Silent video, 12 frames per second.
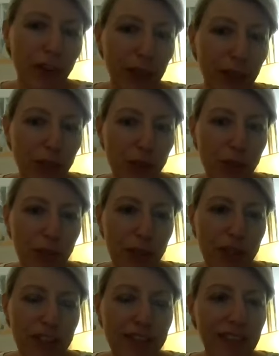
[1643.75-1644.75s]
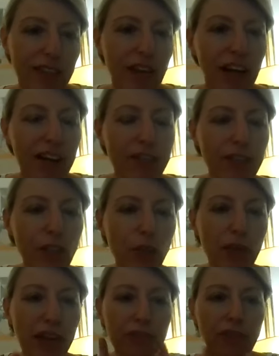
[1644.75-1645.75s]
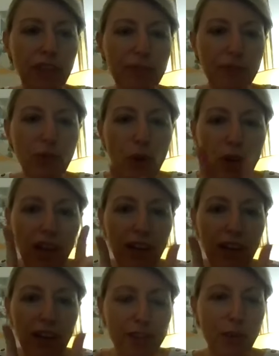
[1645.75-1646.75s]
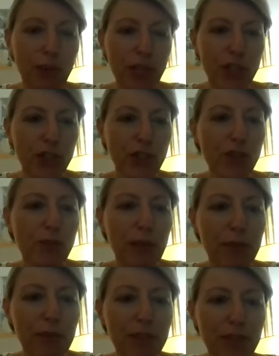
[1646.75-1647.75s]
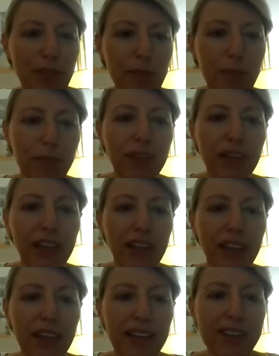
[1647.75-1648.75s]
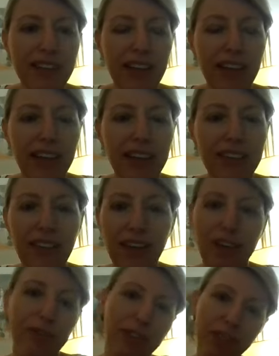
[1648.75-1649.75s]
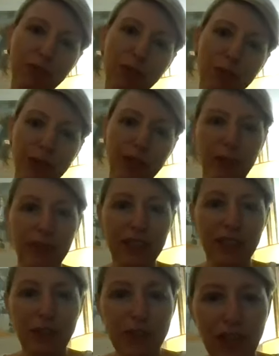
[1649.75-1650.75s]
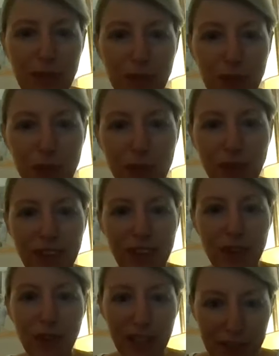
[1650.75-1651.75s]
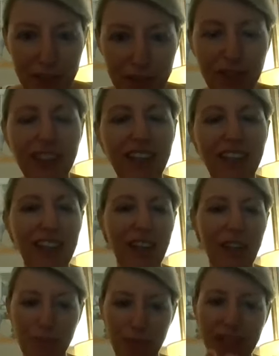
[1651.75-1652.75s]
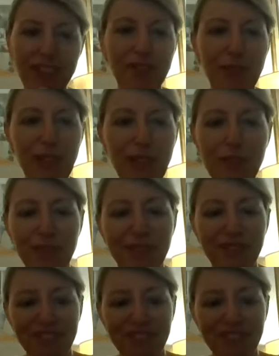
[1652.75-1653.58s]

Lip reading: Thank you so much, Desislava. I think we have time for last questions, maybe, Philippe. And I think it will be already the time to leave. Please, Philippe.